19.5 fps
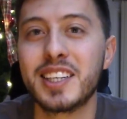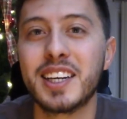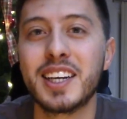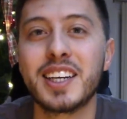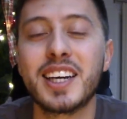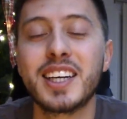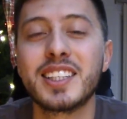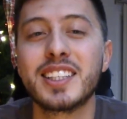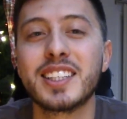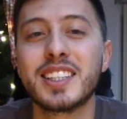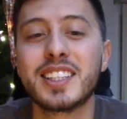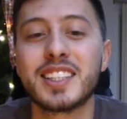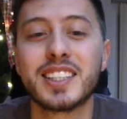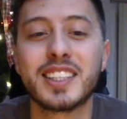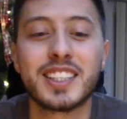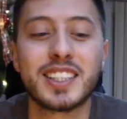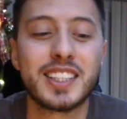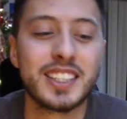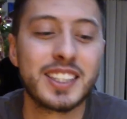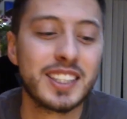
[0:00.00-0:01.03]
And I
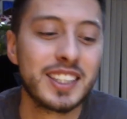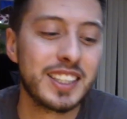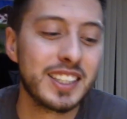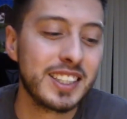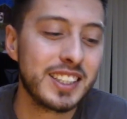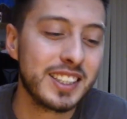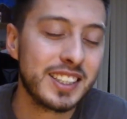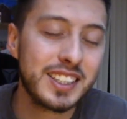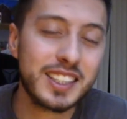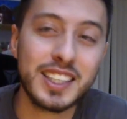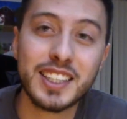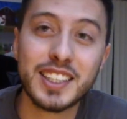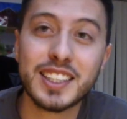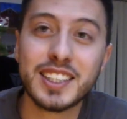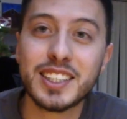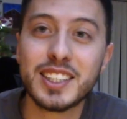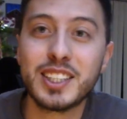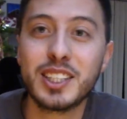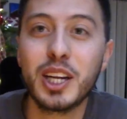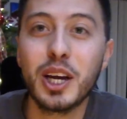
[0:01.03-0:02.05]
just
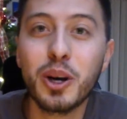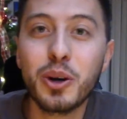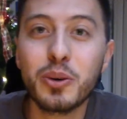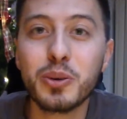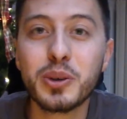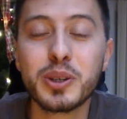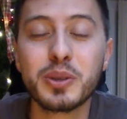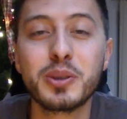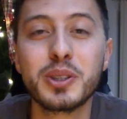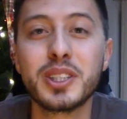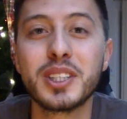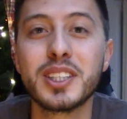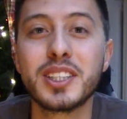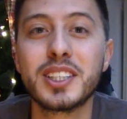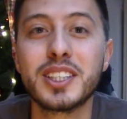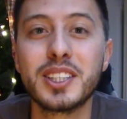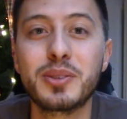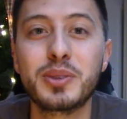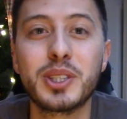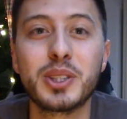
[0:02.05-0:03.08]
didn't know it was a
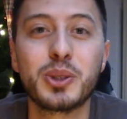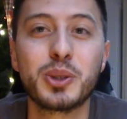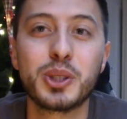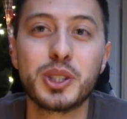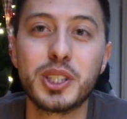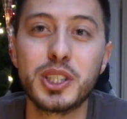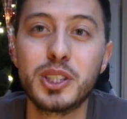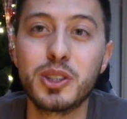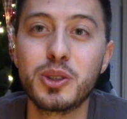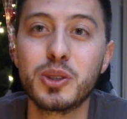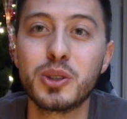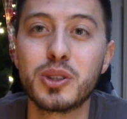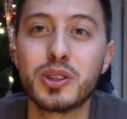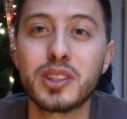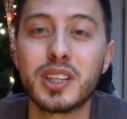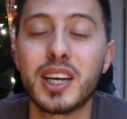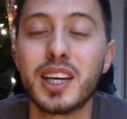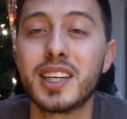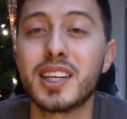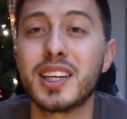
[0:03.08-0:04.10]
good resource to use,
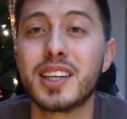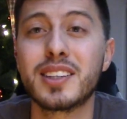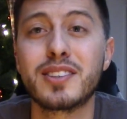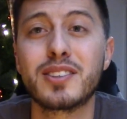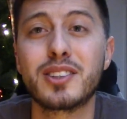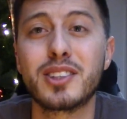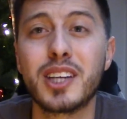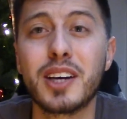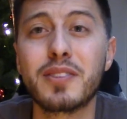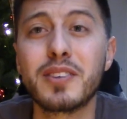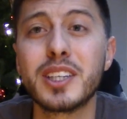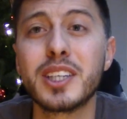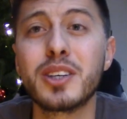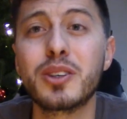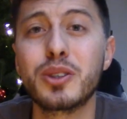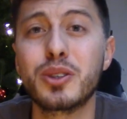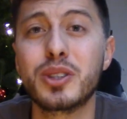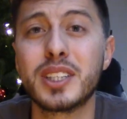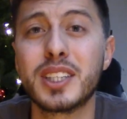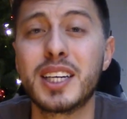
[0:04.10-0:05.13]
and definitely go
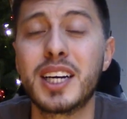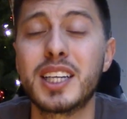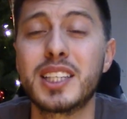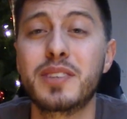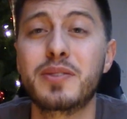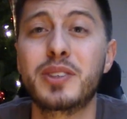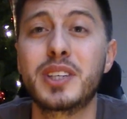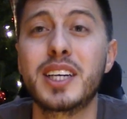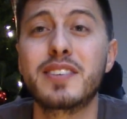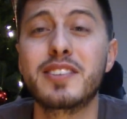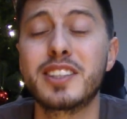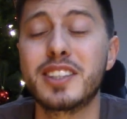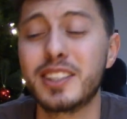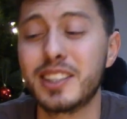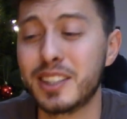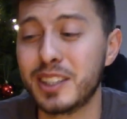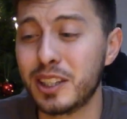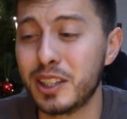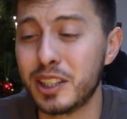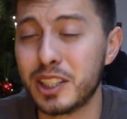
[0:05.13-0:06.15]
use it, guys, if you haven't.
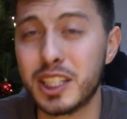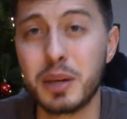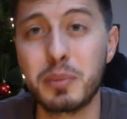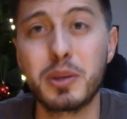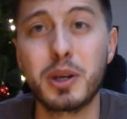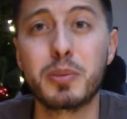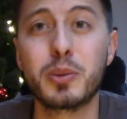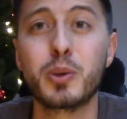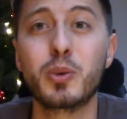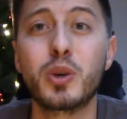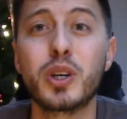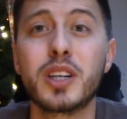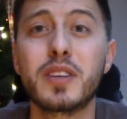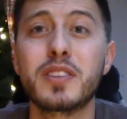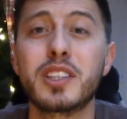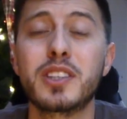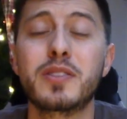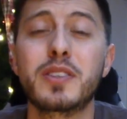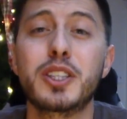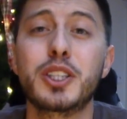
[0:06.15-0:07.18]
Tip number one of
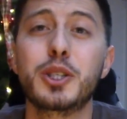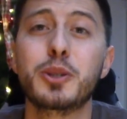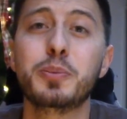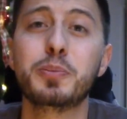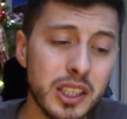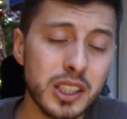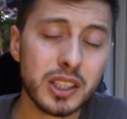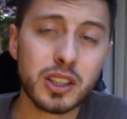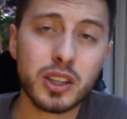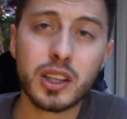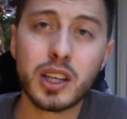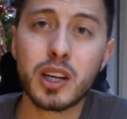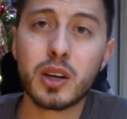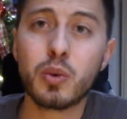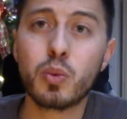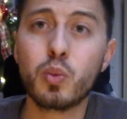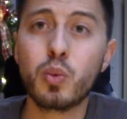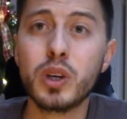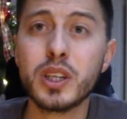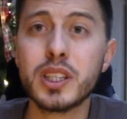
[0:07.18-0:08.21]
this video. So
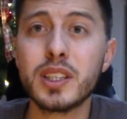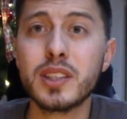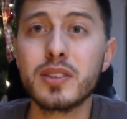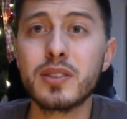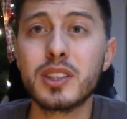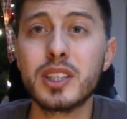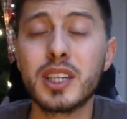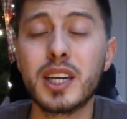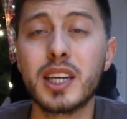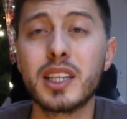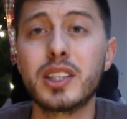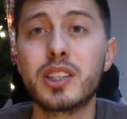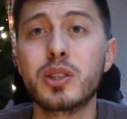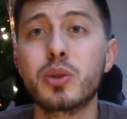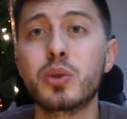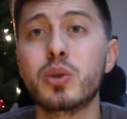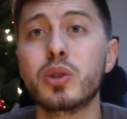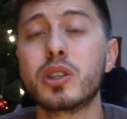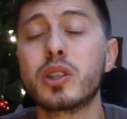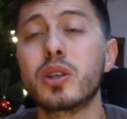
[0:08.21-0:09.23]
then what did I
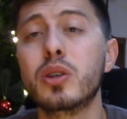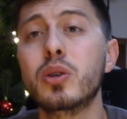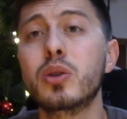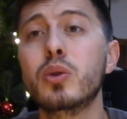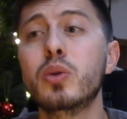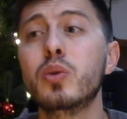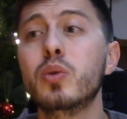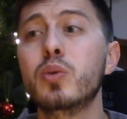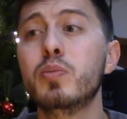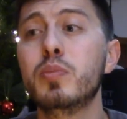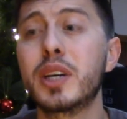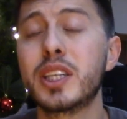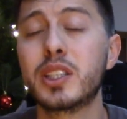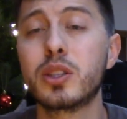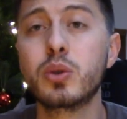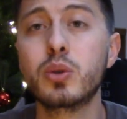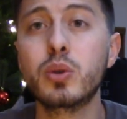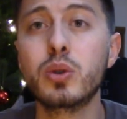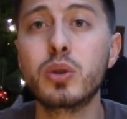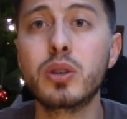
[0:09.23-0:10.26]
do? So my
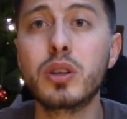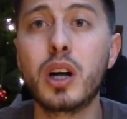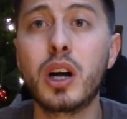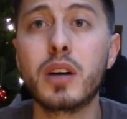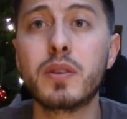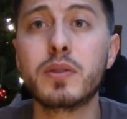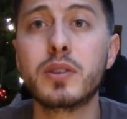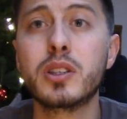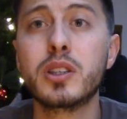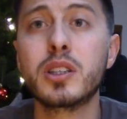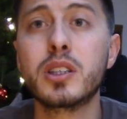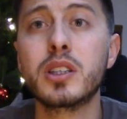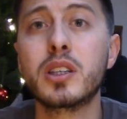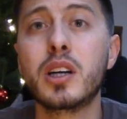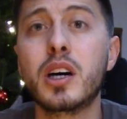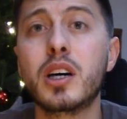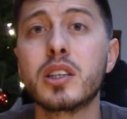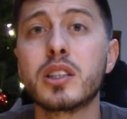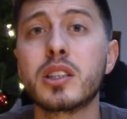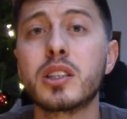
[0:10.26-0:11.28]
school offered an
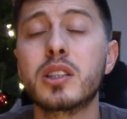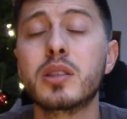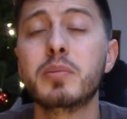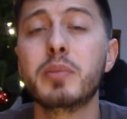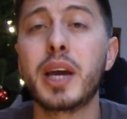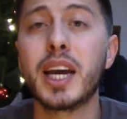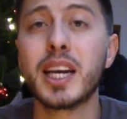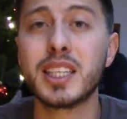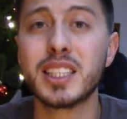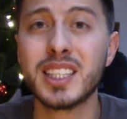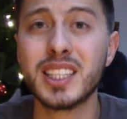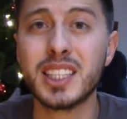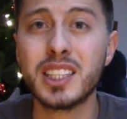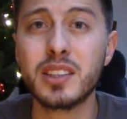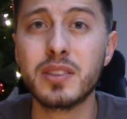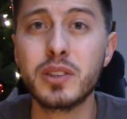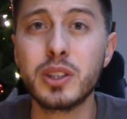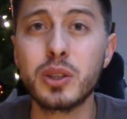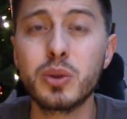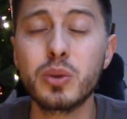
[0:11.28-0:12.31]
awesome exit
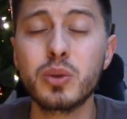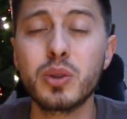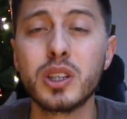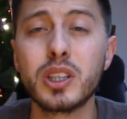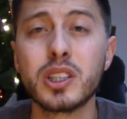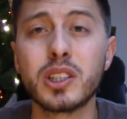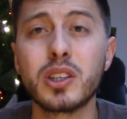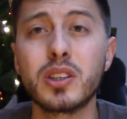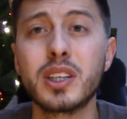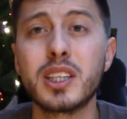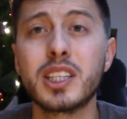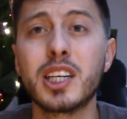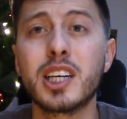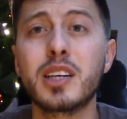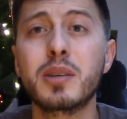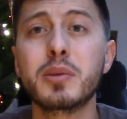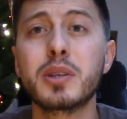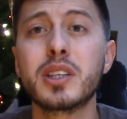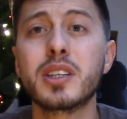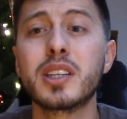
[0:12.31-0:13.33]
interview. So they
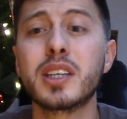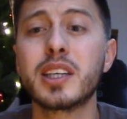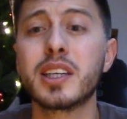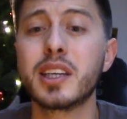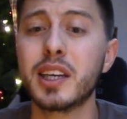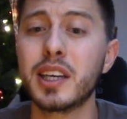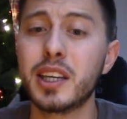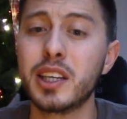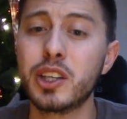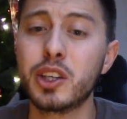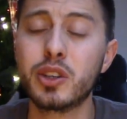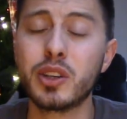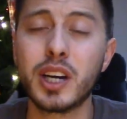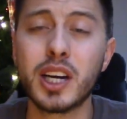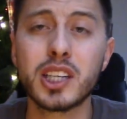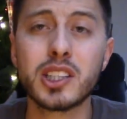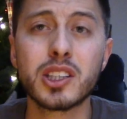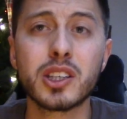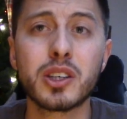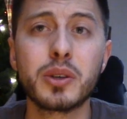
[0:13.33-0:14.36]
tell me, they're like, your
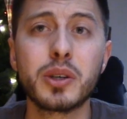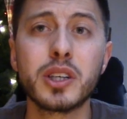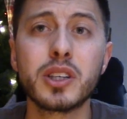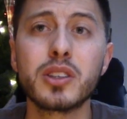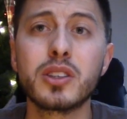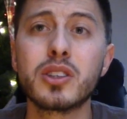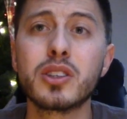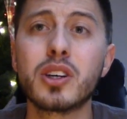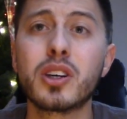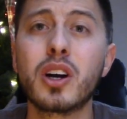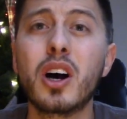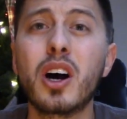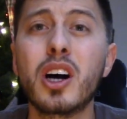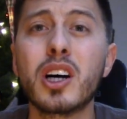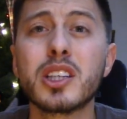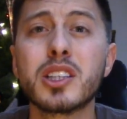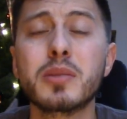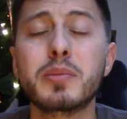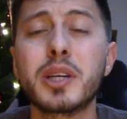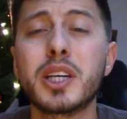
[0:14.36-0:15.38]
extracurriculars are
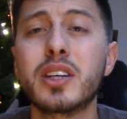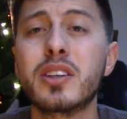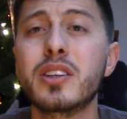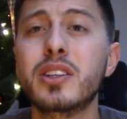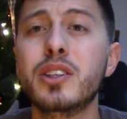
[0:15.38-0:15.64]
awesome, Aaron.